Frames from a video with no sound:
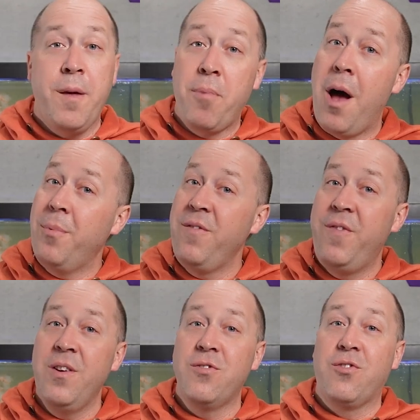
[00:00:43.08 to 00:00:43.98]
It probably
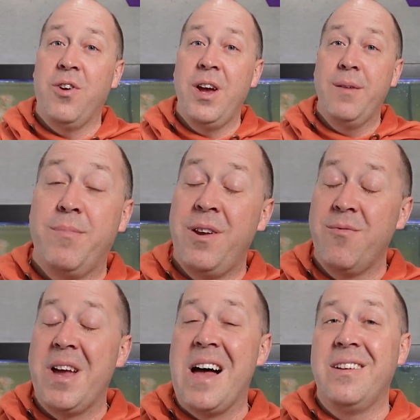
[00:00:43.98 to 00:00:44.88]
feels great, but in
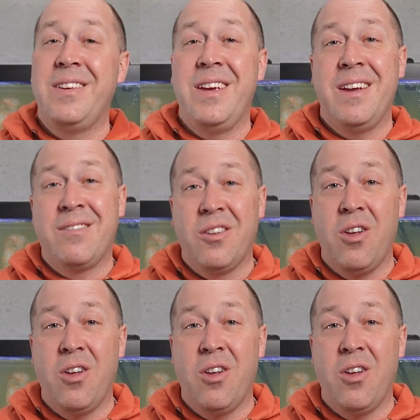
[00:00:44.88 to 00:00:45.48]
reality, it's a